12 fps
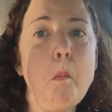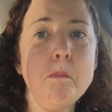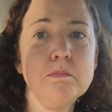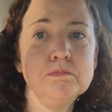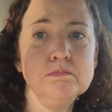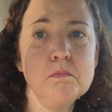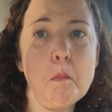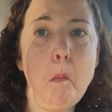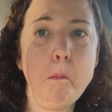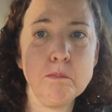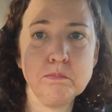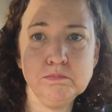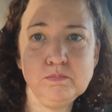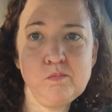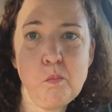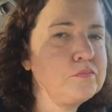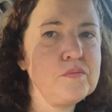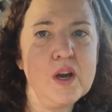Mm -hmm.
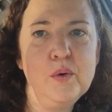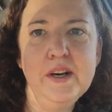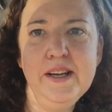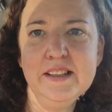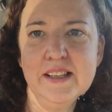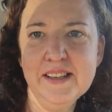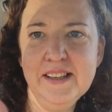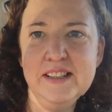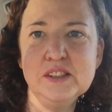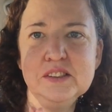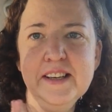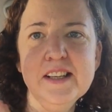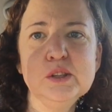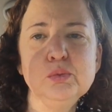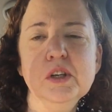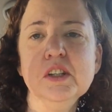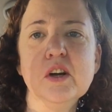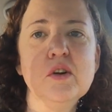Alright, guys. Next,
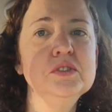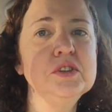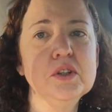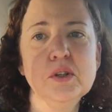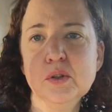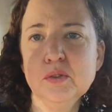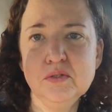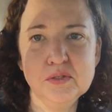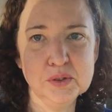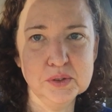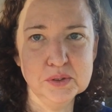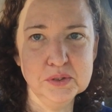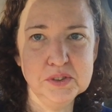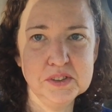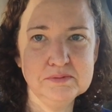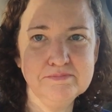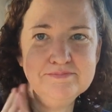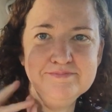we are going to Whole Foods.